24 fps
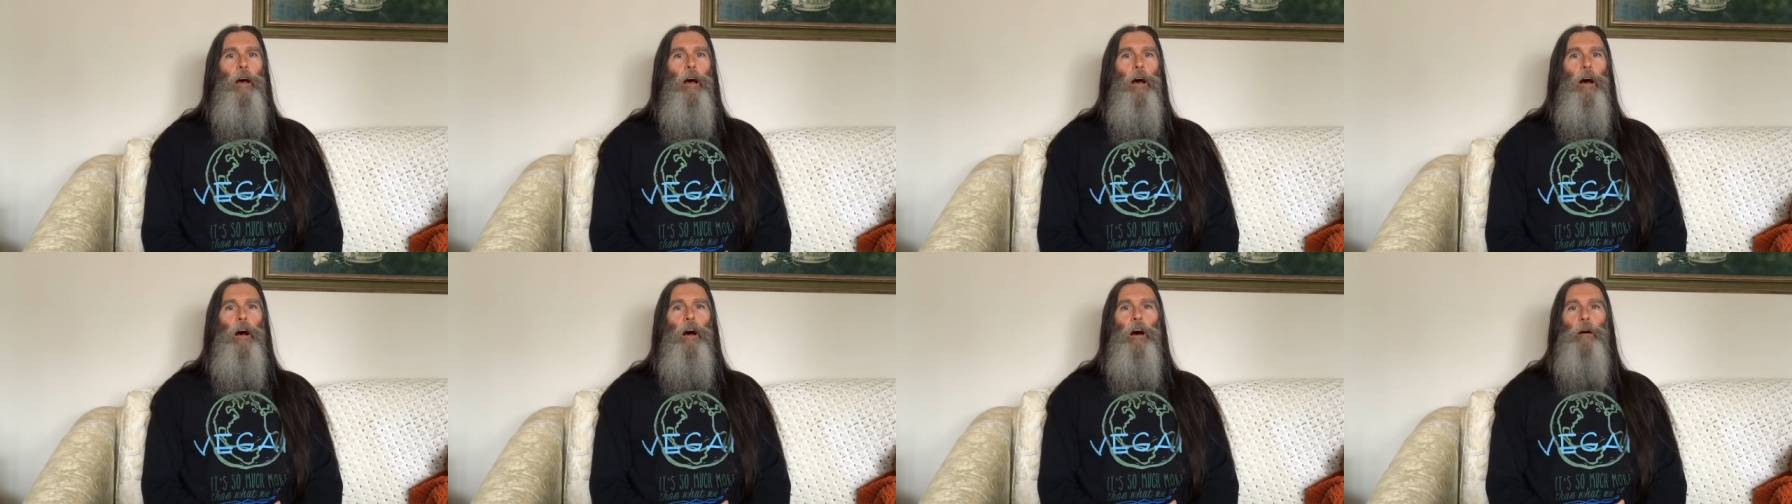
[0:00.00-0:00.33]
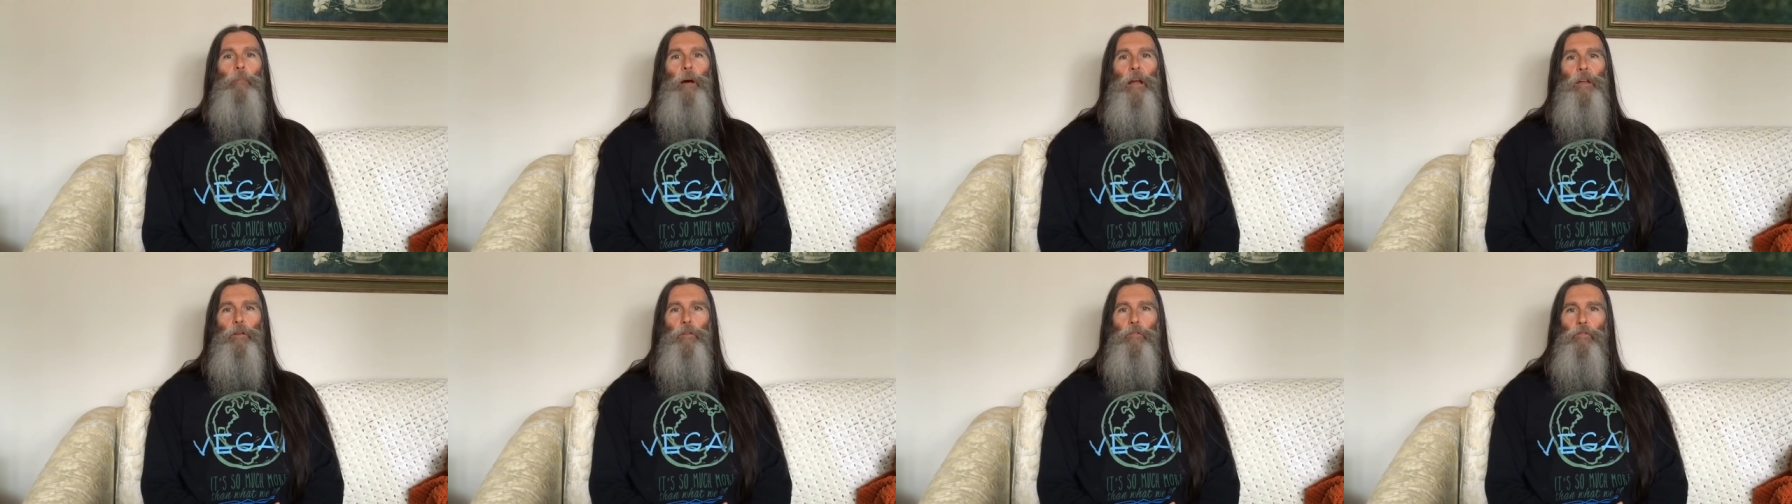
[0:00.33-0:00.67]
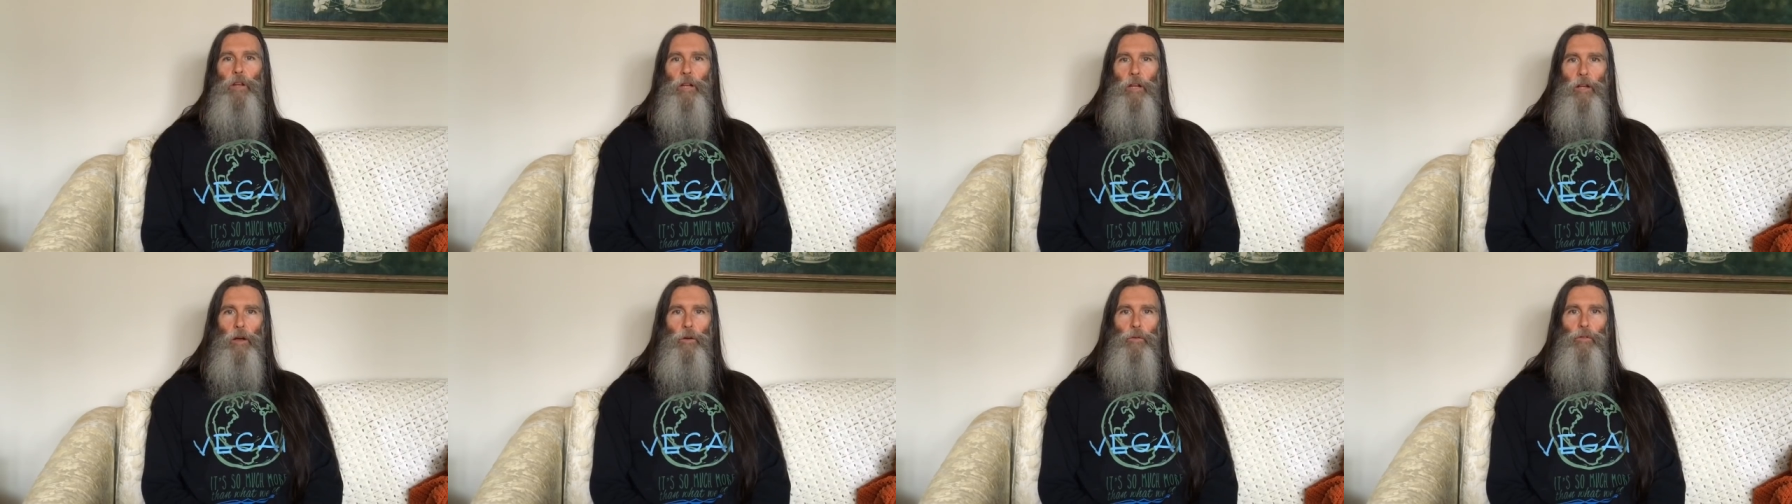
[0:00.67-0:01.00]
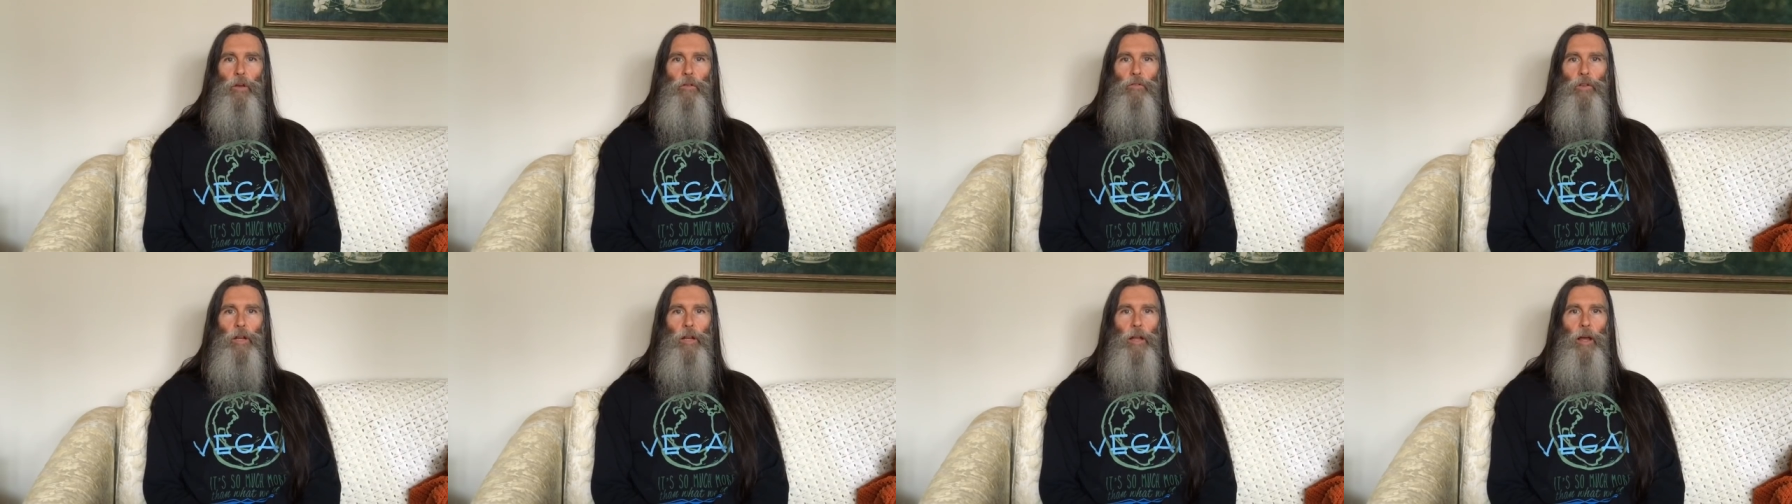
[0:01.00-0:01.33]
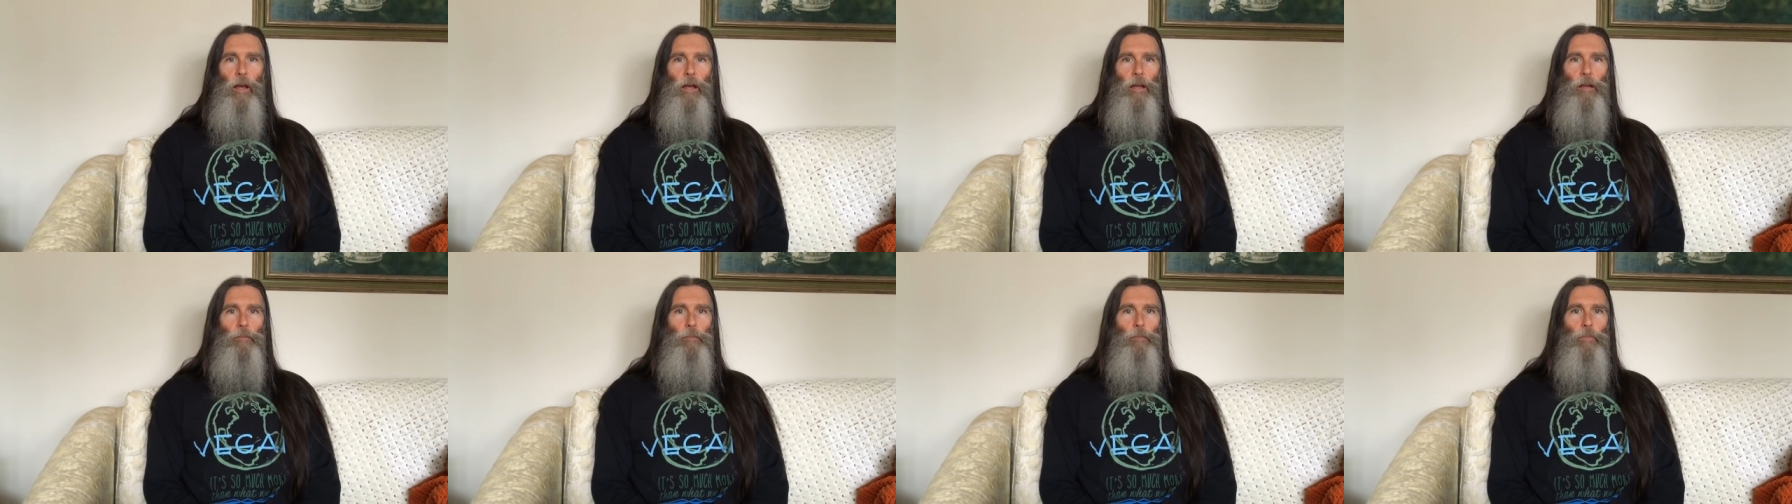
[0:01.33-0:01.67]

Um, I do videos every day,